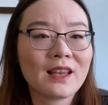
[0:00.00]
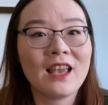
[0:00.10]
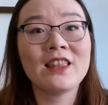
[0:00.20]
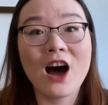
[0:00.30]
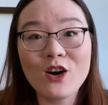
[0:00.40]

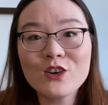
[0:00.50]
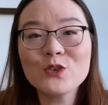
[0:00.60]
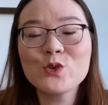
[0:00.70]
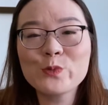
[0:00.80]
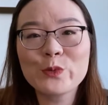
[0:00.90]
In order
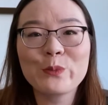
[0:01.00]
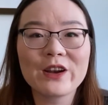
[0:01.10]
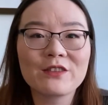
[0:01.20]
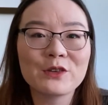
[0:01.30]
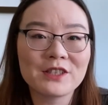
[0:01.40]
to
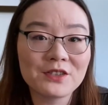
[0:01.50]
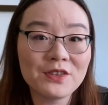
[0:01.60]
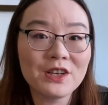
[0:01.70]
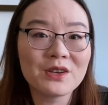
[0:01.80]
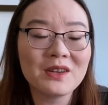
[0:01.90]
prepare for this
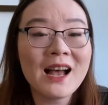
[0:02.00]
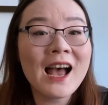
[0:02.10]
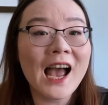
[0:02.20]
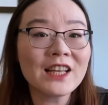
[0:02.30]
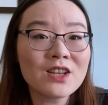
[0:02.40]
video,
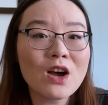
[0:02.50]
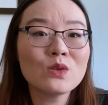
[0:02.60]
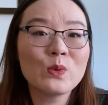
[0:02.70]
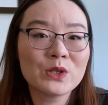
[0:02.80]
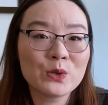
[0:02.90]
I
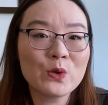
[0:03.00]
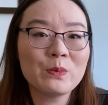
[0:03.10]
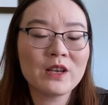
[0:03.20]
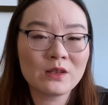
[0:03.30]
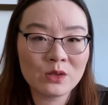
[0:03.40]
talked with two
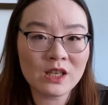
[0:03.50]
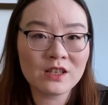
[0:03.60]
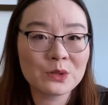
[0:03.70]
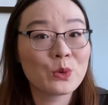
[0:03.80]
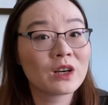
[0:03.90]

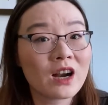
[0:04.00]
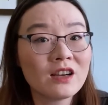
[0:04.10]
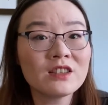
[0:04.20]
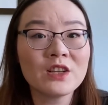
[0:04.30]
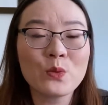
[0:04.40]
PhDs who are
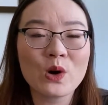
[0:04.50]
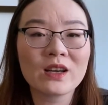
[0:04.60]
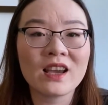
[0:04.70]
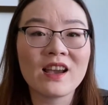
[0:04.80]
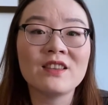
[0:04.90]
currently
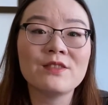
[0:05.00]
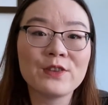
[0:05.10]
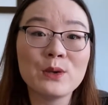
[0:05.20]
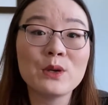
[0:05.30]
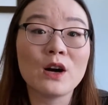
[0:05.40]
working in the
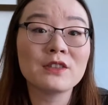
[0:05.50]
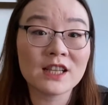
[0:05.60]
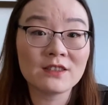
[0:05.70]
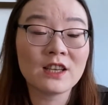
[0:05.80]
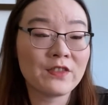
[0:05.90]
field of
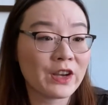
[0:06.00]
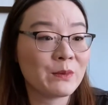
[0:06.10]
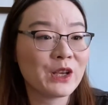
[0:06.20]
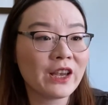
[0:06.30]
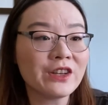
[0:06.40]
scientific
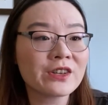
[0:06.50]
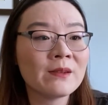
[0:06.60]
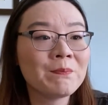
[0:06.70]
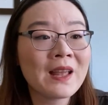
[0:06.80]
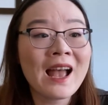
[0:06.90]

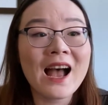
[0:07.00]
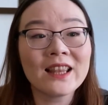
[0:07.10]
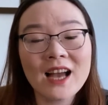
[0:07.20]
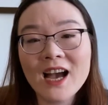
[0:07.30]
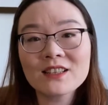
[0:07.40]
communication
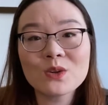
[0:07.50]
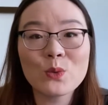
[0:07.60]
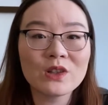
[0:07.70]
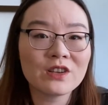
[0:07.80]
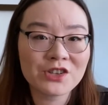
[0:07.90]
and asked
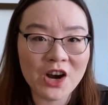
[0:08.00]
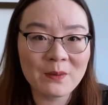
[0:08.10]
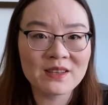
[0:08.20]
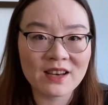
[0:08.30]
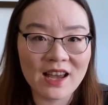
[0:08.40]
what their job
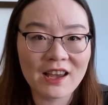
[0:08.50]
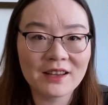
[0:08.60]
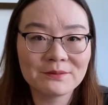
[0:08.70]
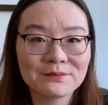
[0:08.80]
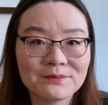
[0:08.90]
is like.